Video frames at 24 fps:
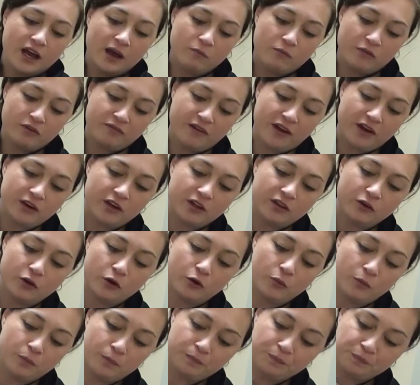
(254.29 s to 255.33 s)
We found a
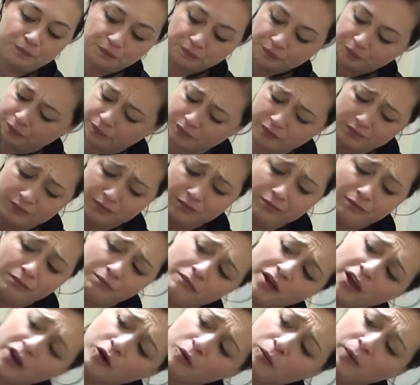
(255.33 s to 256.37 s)
little
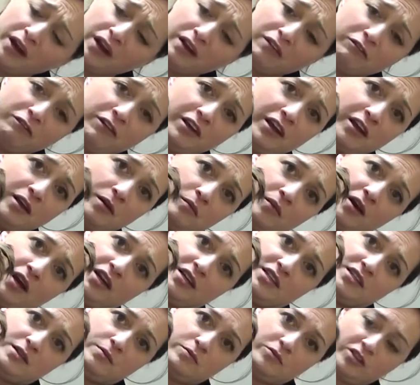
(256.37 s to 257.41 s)
better way to feed him, kind of
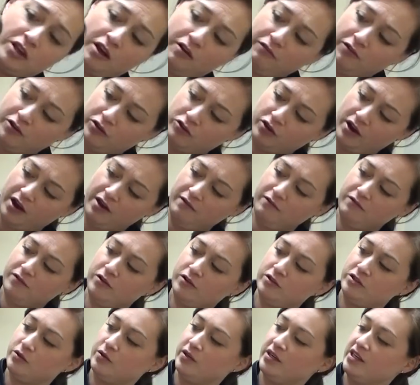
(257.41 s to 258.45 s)
some soft and dry
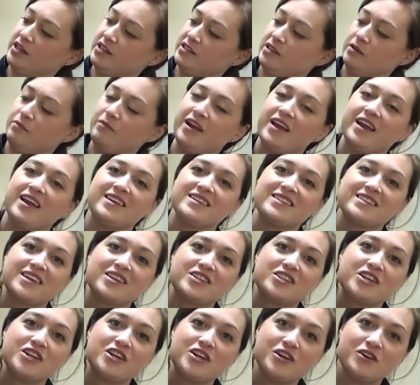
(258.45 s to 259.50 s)
food so he doesn't make such
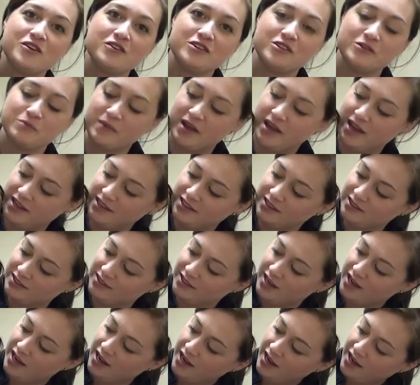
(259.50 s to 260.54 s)
a huge mess.
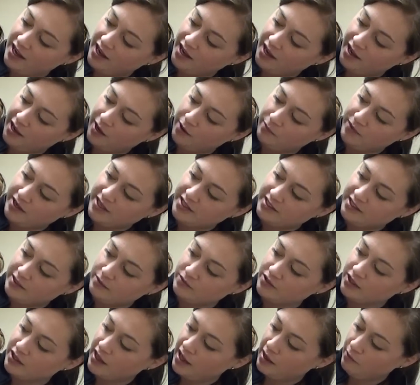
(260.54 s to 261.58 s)
He seems
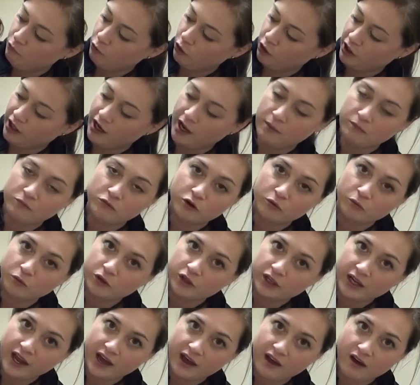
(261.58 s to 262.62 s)
a lot more comfortable
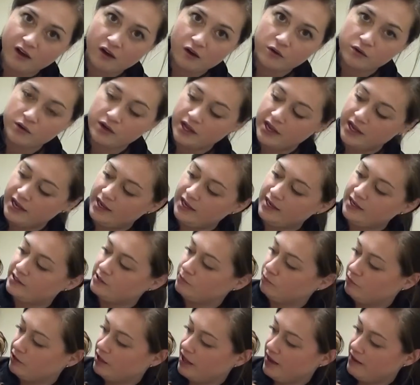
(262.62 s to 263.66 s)
now. He's
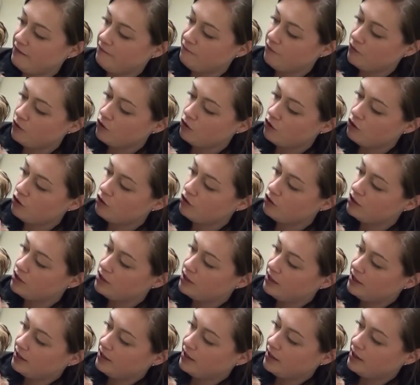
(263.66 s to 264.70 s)
playful,
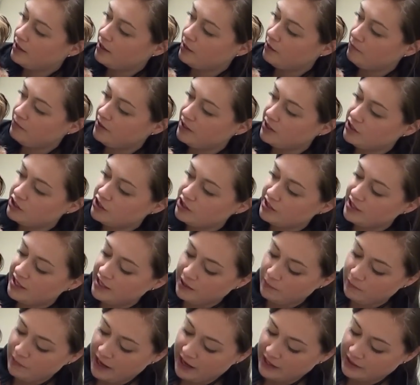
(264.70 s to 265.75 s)
and is just
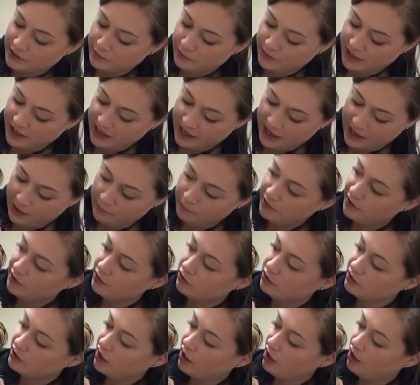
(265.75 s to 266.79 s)
getting back to being a happy little
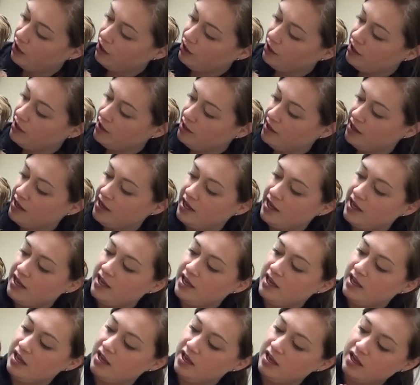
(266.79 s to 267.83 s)
dog.
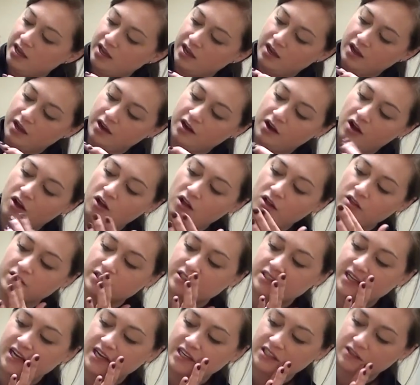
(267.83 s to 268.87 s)
And all the
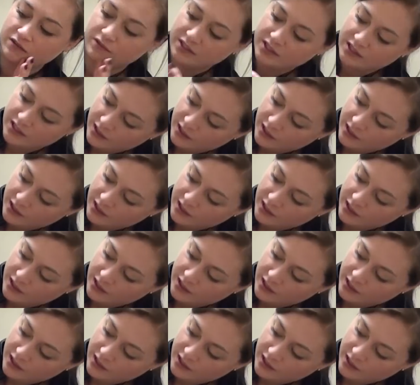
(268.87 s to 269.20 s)
sides of his